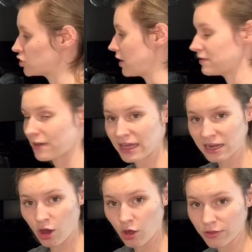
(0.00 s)
I divided
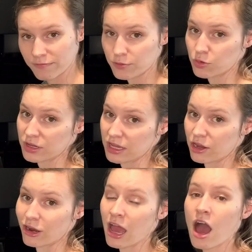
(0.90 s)
all the food
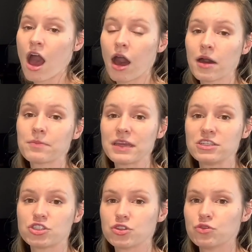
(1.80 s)
here up
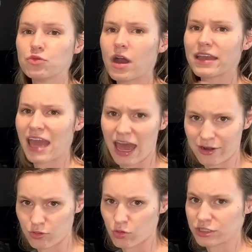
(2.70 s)
into
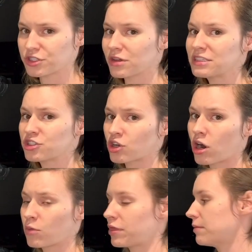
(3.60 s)
categories. So let's start with the